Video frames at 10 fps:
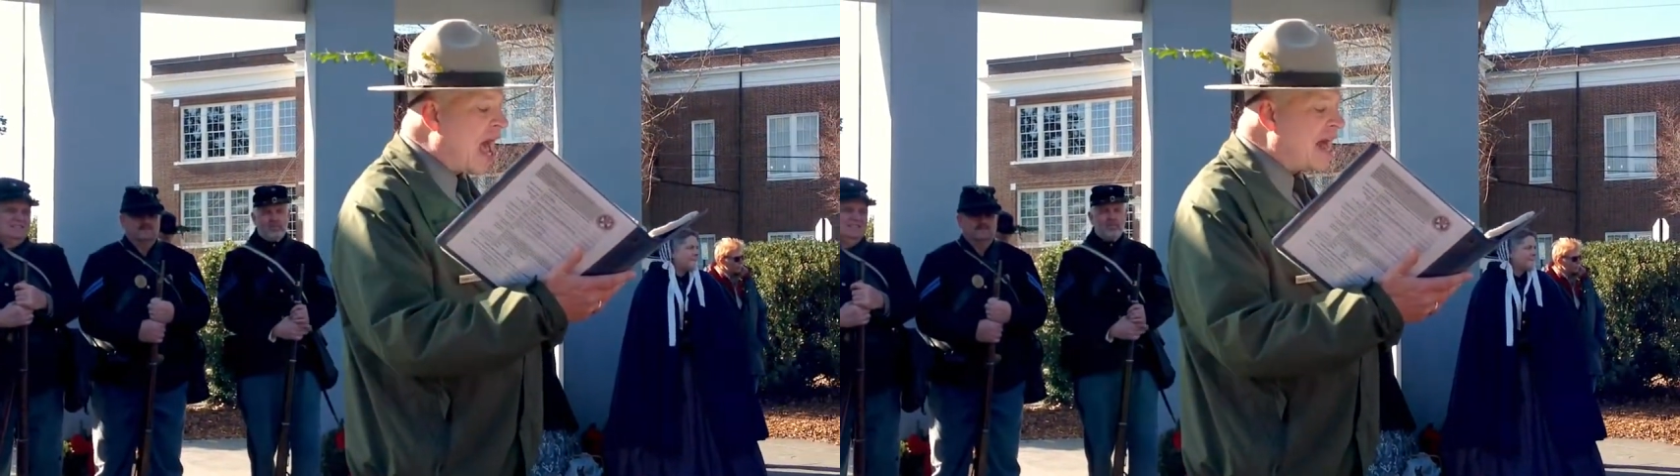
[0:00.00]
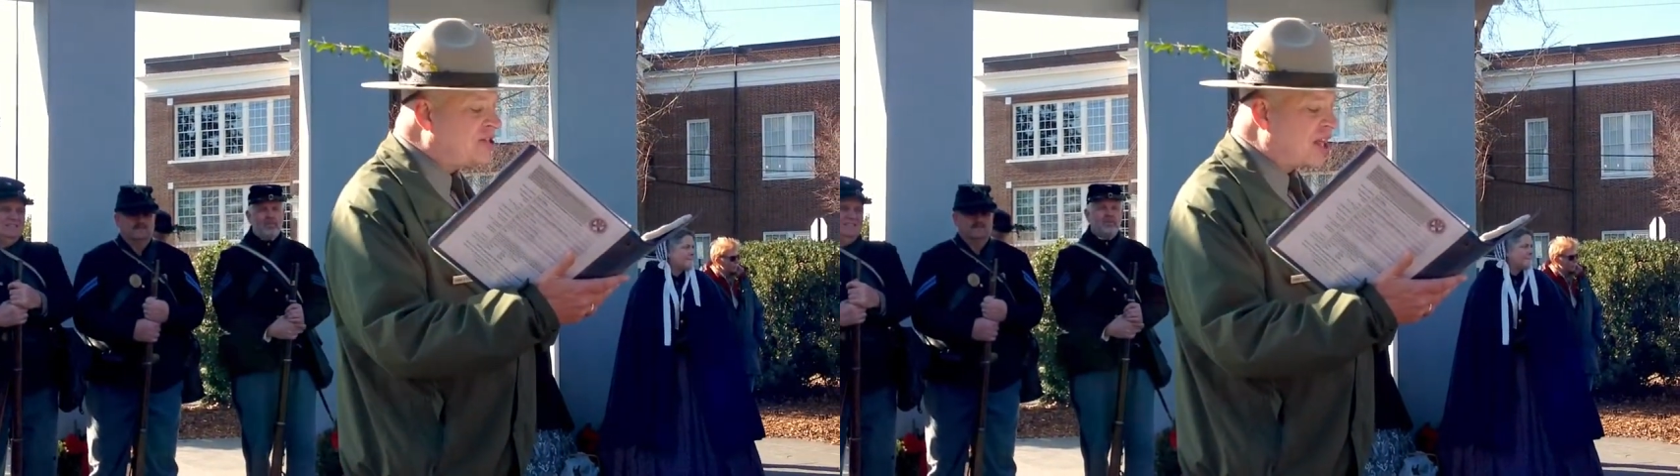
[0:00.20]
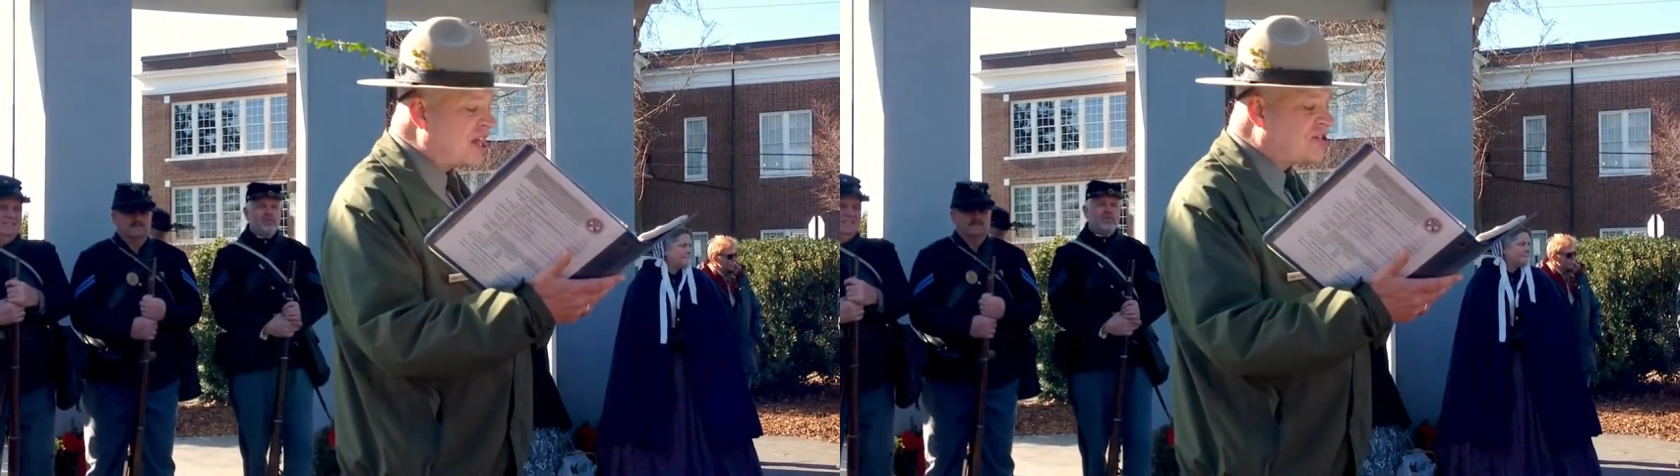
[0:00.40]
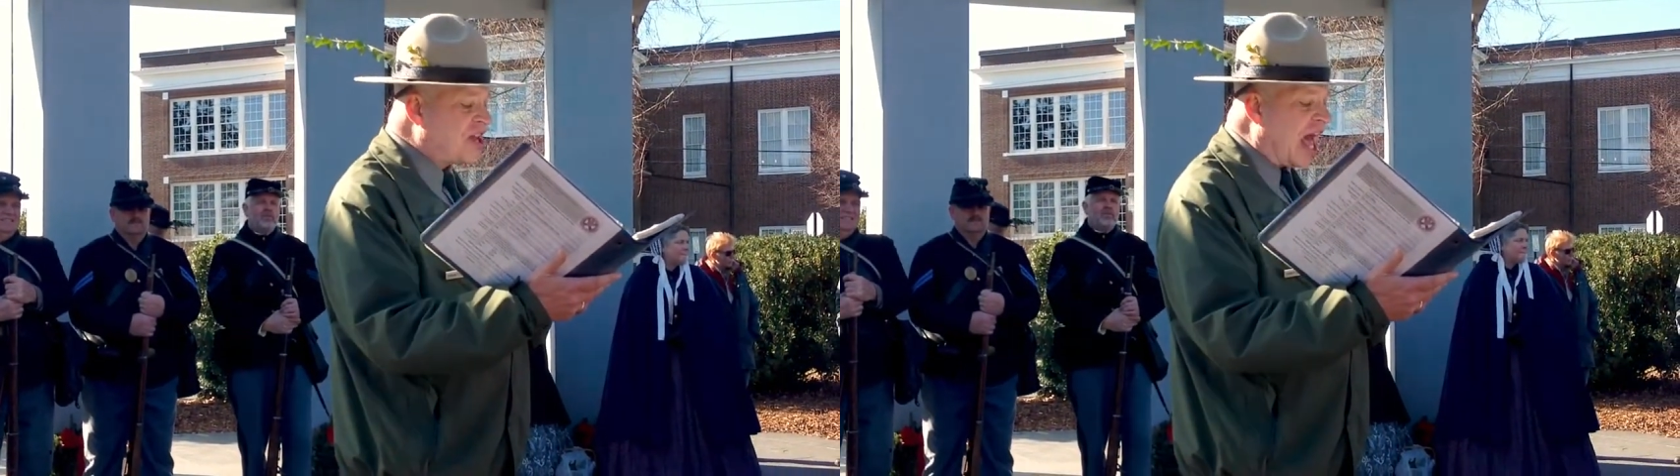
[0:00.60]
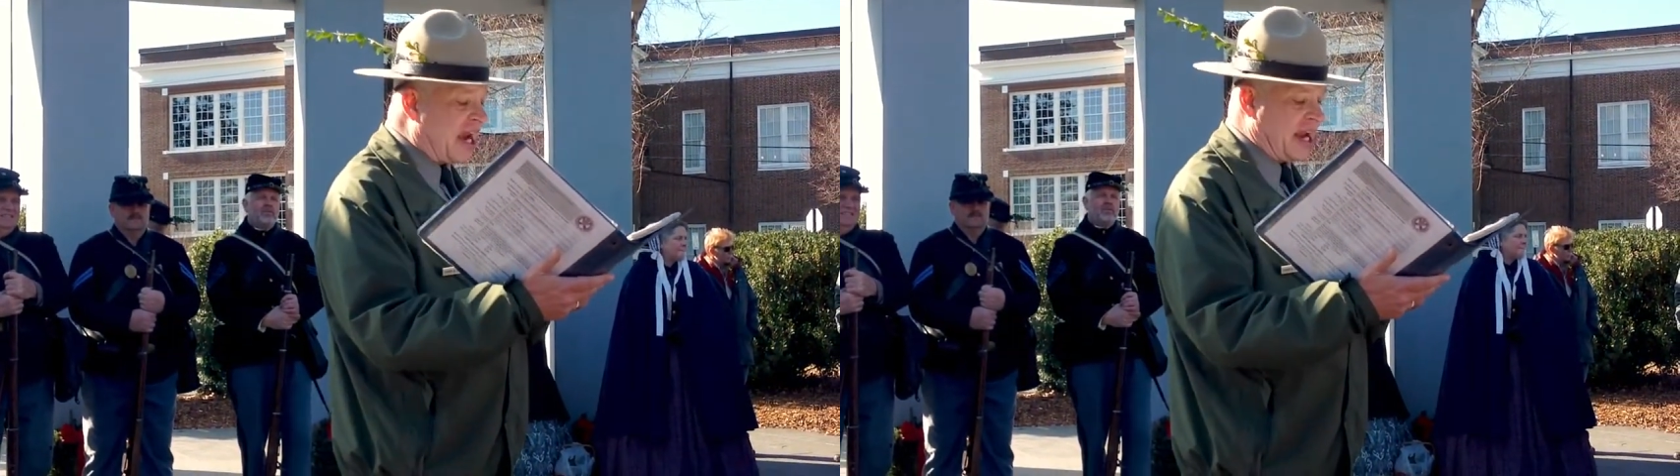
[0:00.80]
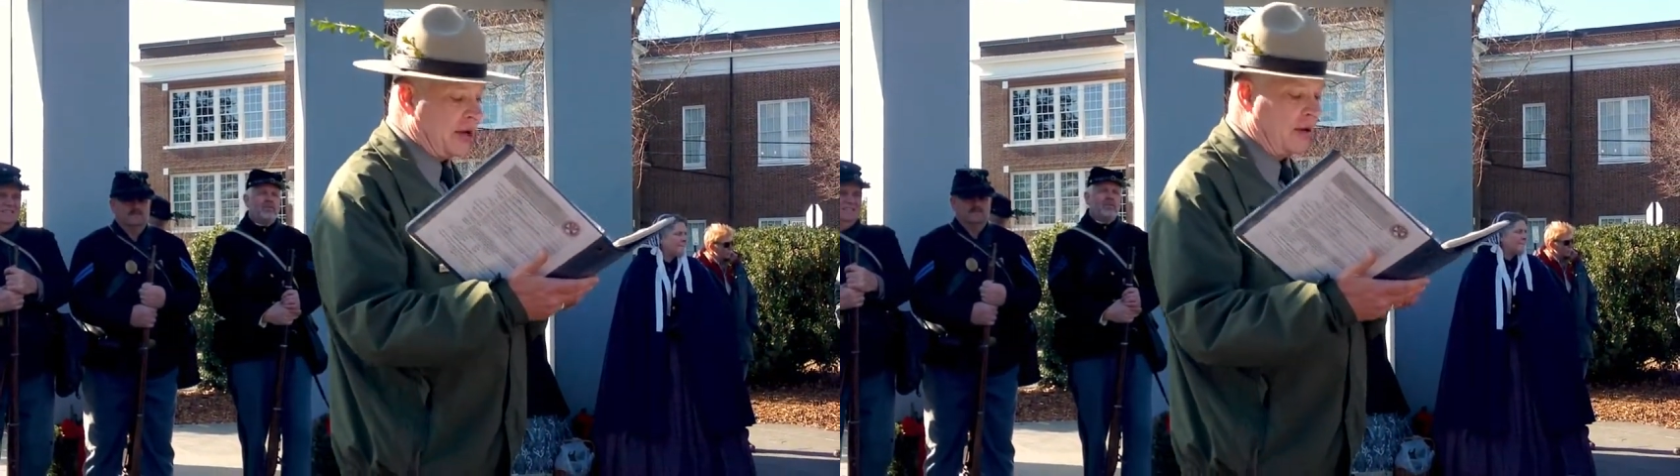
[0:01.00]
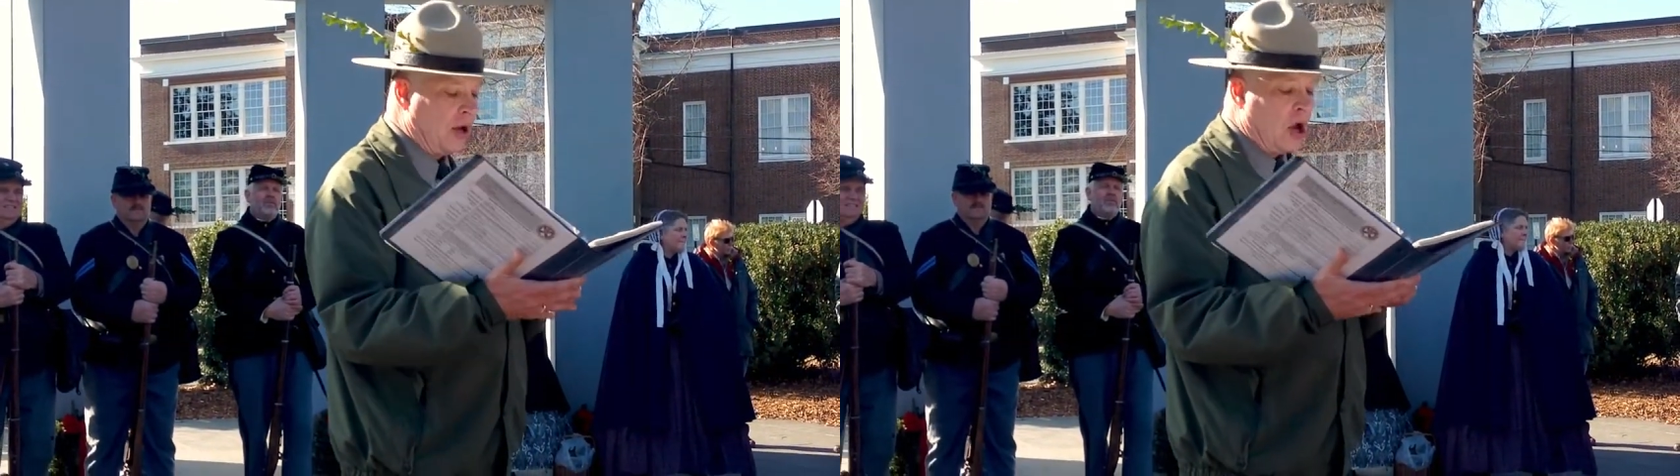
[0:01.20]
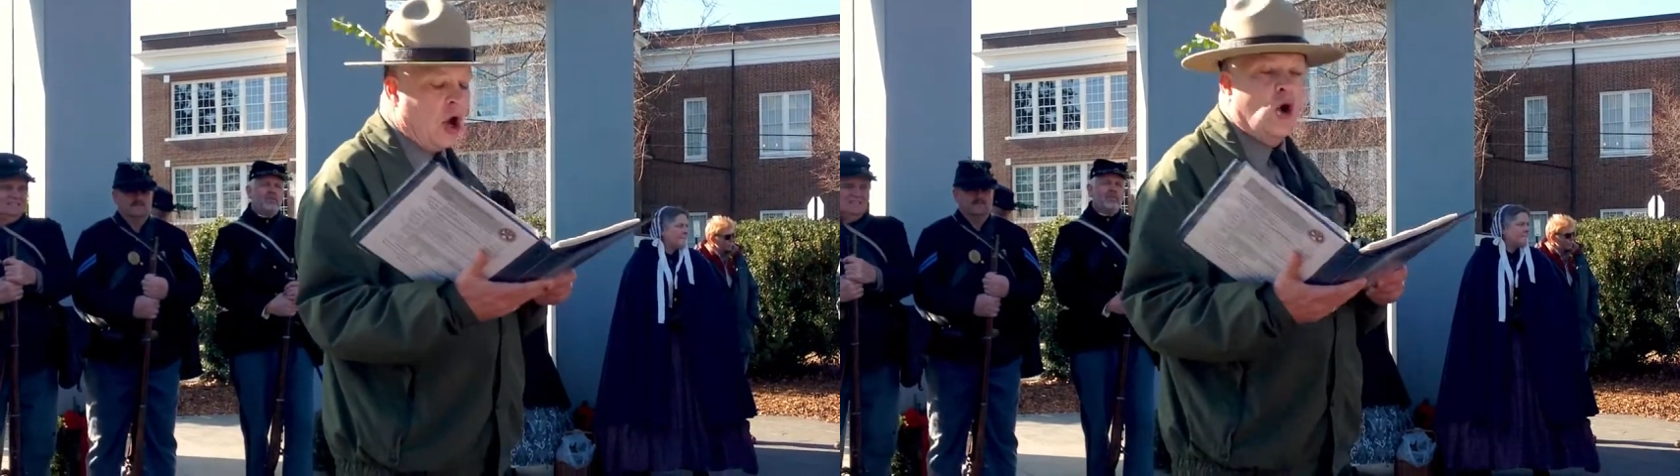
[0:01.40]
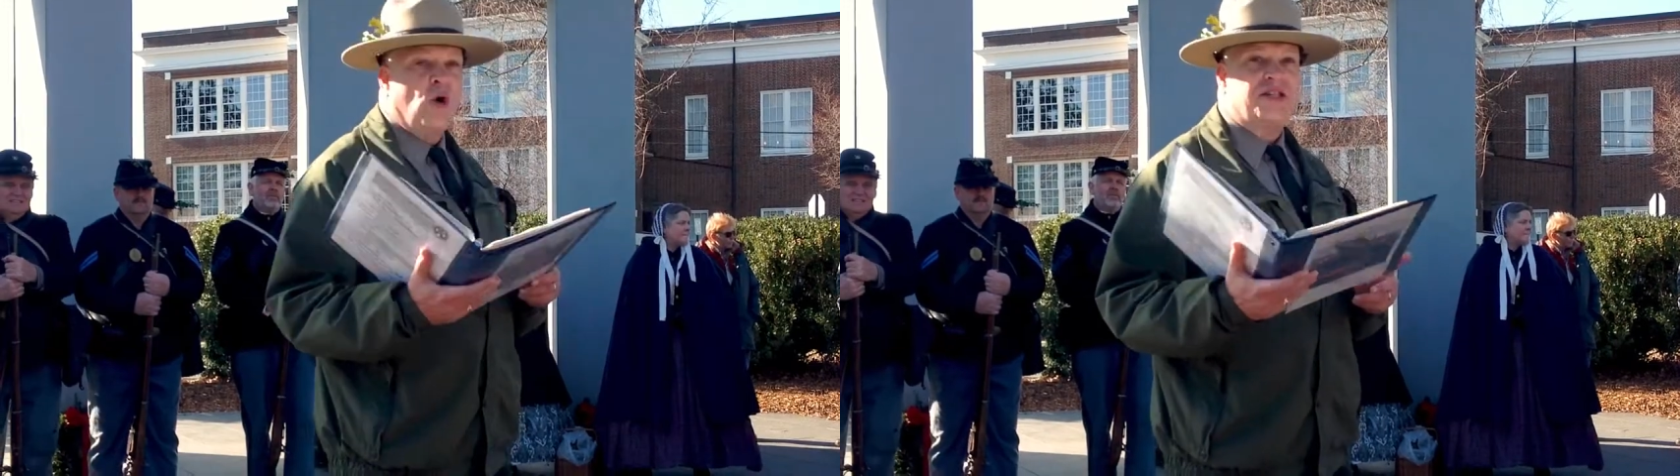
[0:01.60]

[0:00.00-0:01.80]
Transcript: edge of the city, we